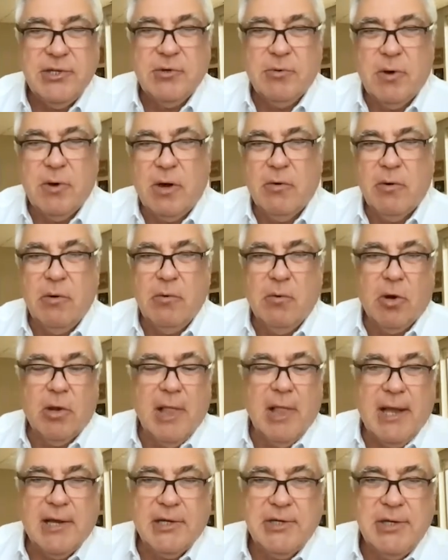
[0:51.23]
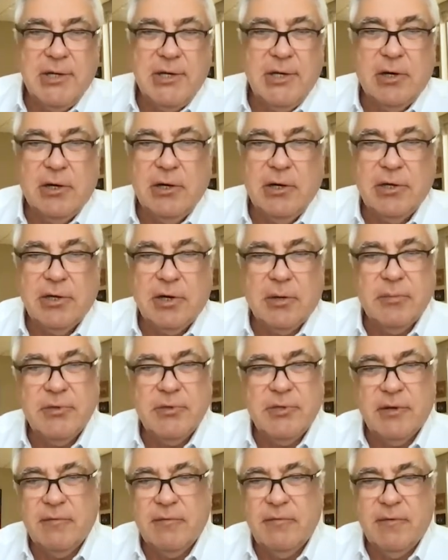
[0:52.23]
to where we were last year in
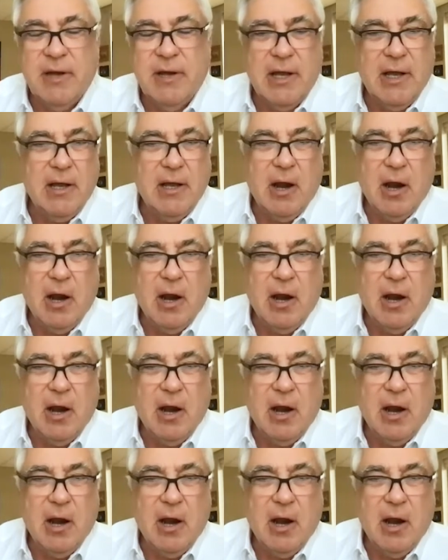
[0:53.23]
terms of uh,